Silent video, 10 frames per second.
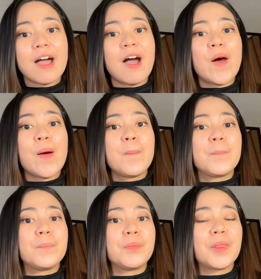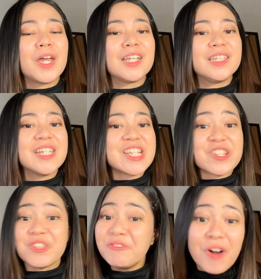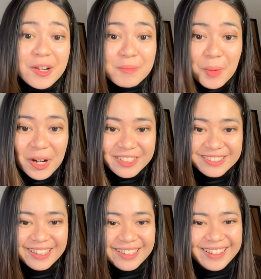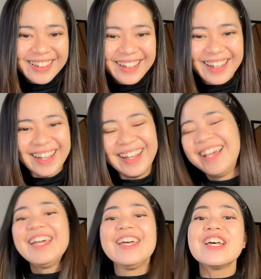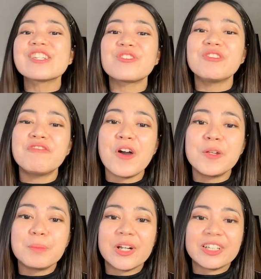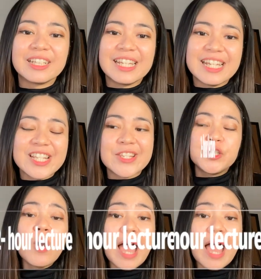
this is the fun part. So the fun part is you